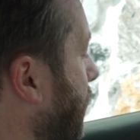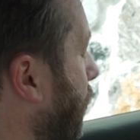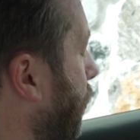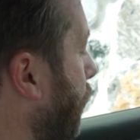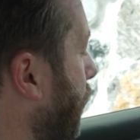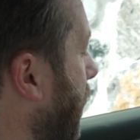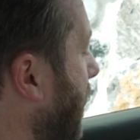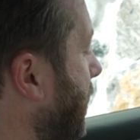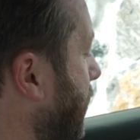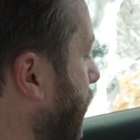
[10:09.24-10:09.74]

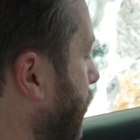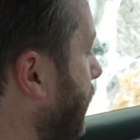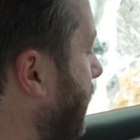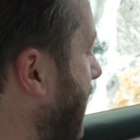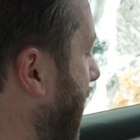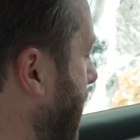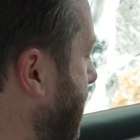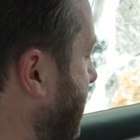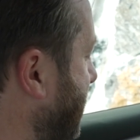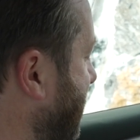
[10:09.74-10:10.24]
quite
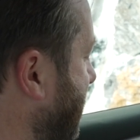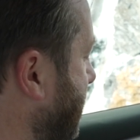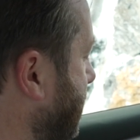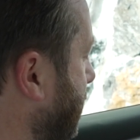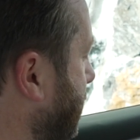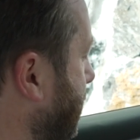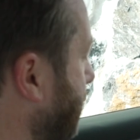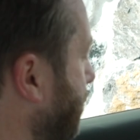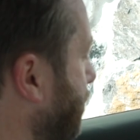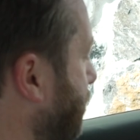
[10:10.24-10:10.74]
good how it's
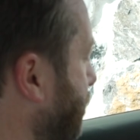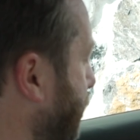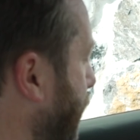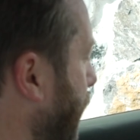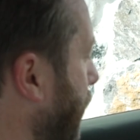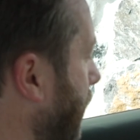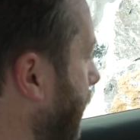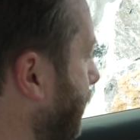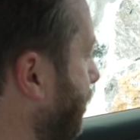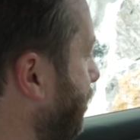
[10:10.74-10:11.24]
done.
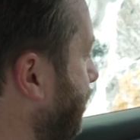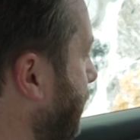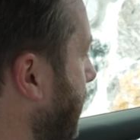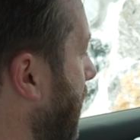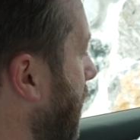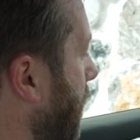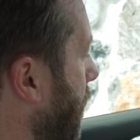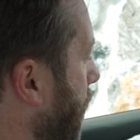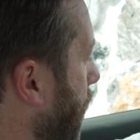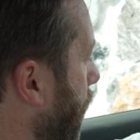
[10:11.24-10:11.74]
But
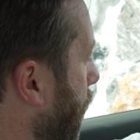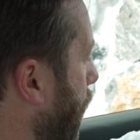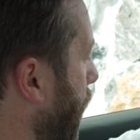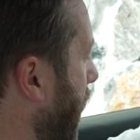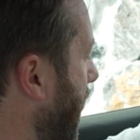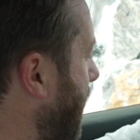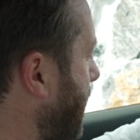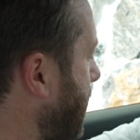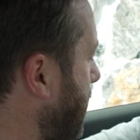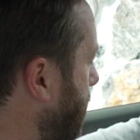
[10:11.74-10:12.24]

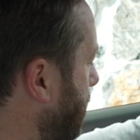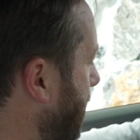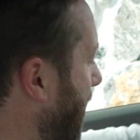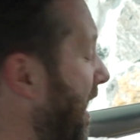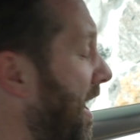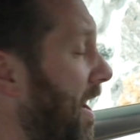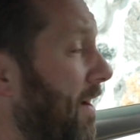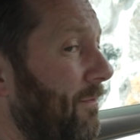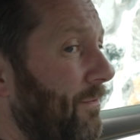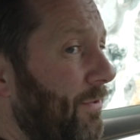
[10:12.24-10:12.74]
when you
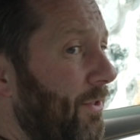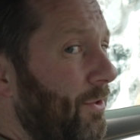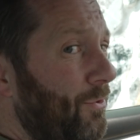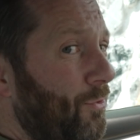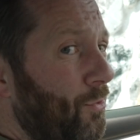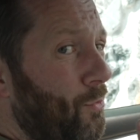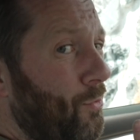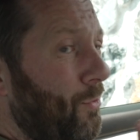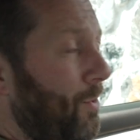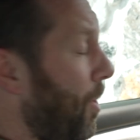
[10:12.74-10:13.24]
have the
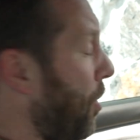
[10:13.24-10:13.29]
door